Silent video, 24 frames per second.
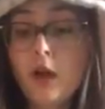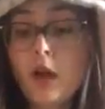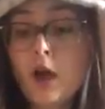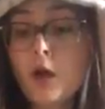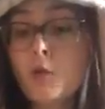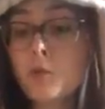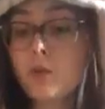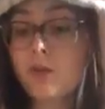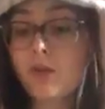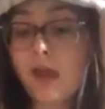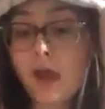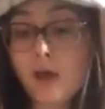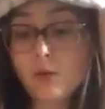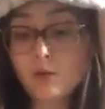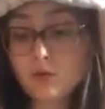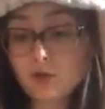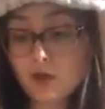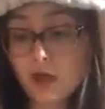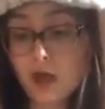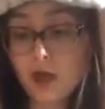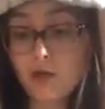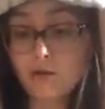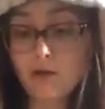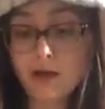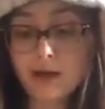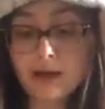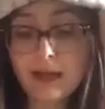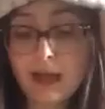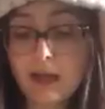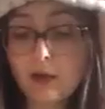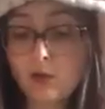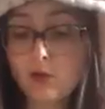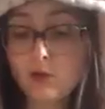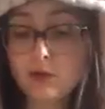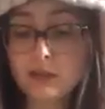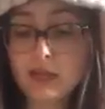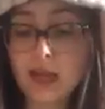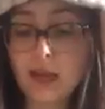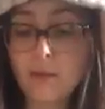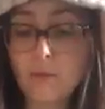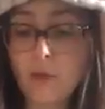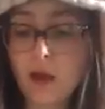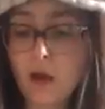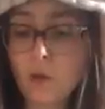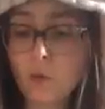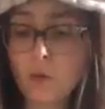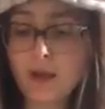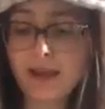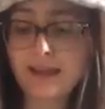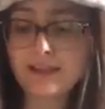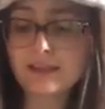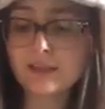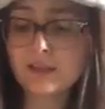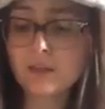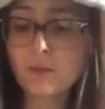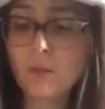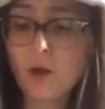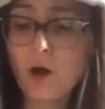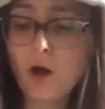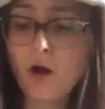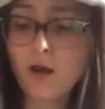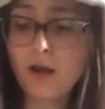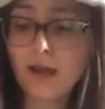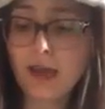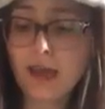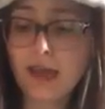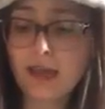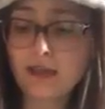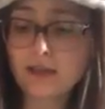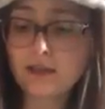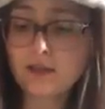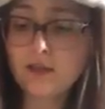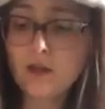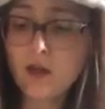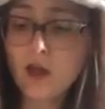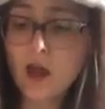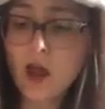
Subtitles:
and without her I cannot take my wares to market,